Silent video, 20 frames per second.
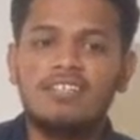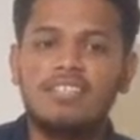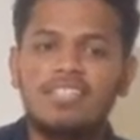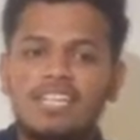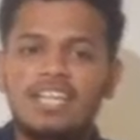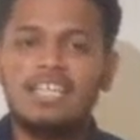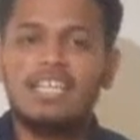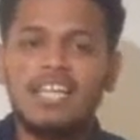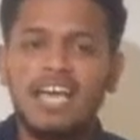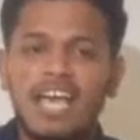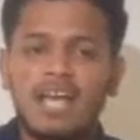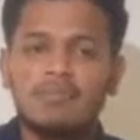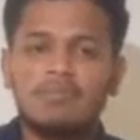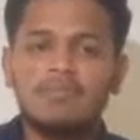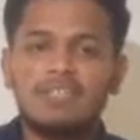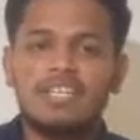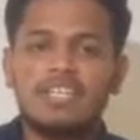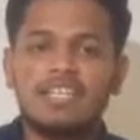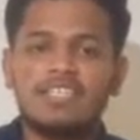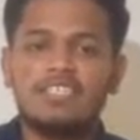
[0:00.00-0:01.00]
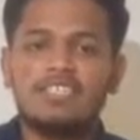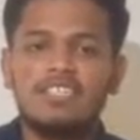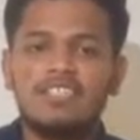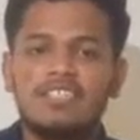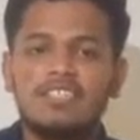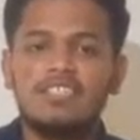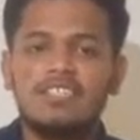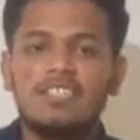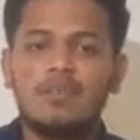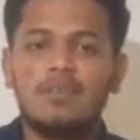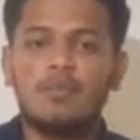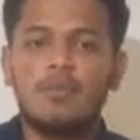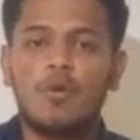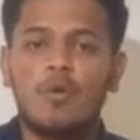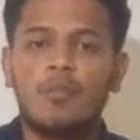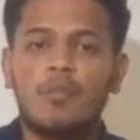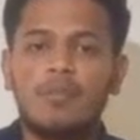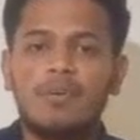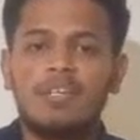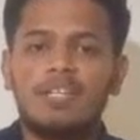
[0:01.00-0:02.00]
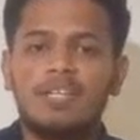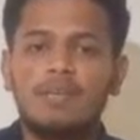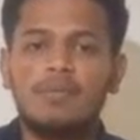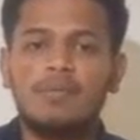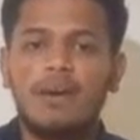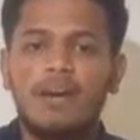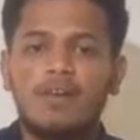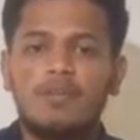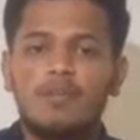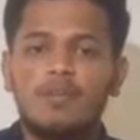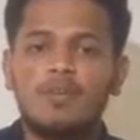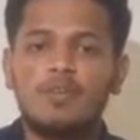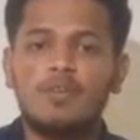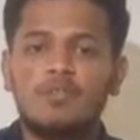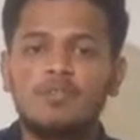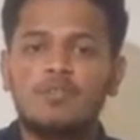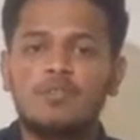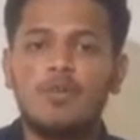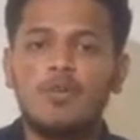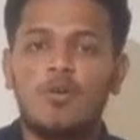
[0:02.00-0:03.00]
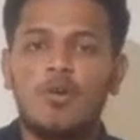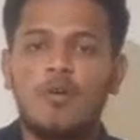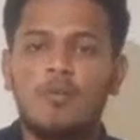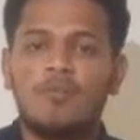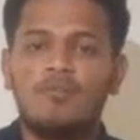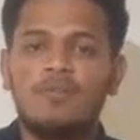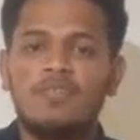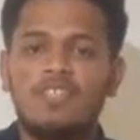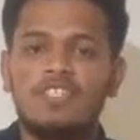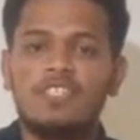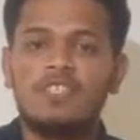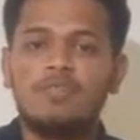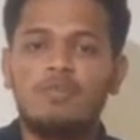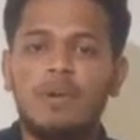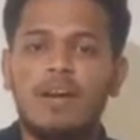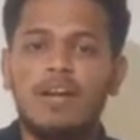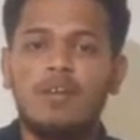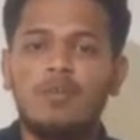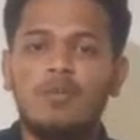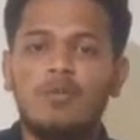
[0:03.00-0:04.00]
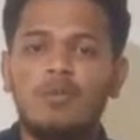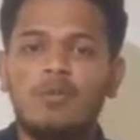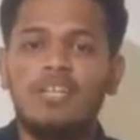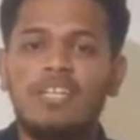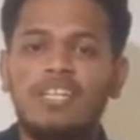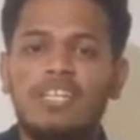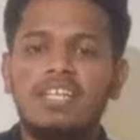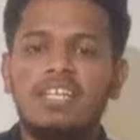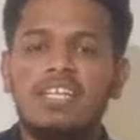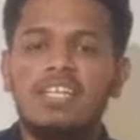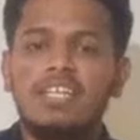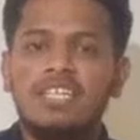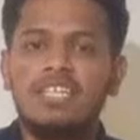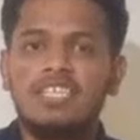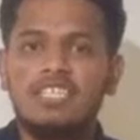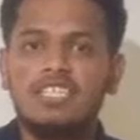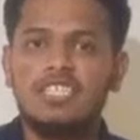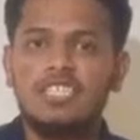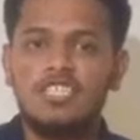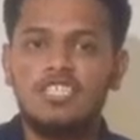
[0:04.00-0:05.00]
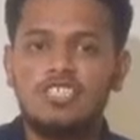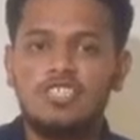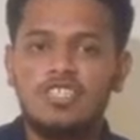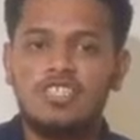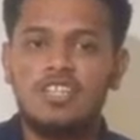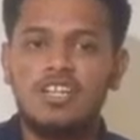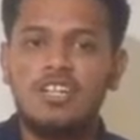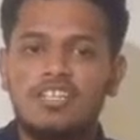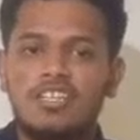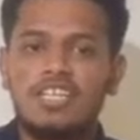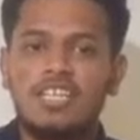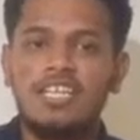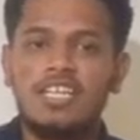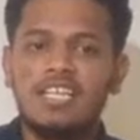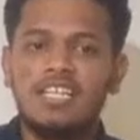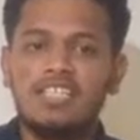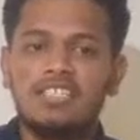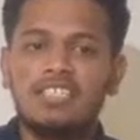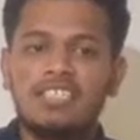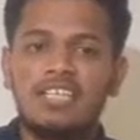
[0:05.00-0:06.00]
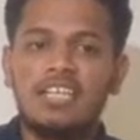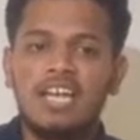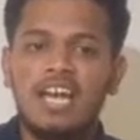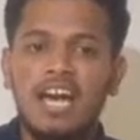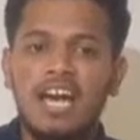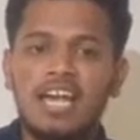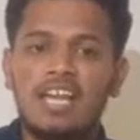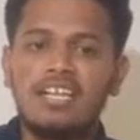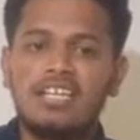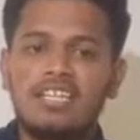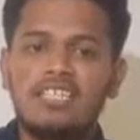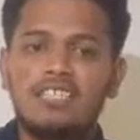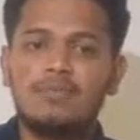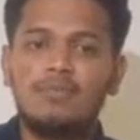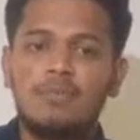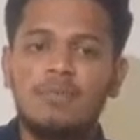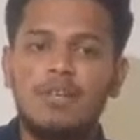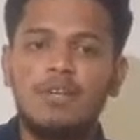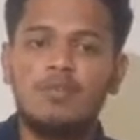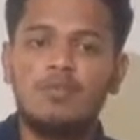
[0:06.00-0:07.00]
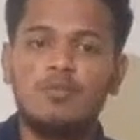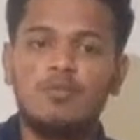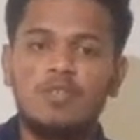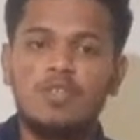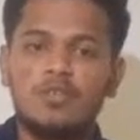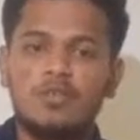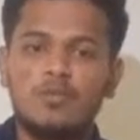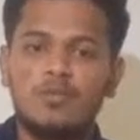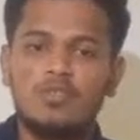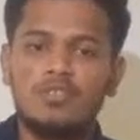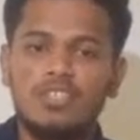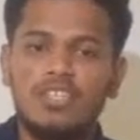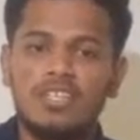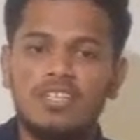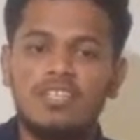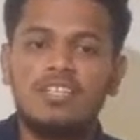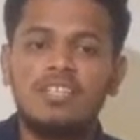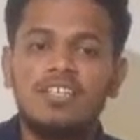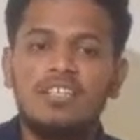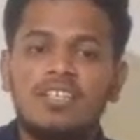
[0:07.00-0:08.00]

Data abstraction is the property by virtue of which by only essential details are displayed to the user.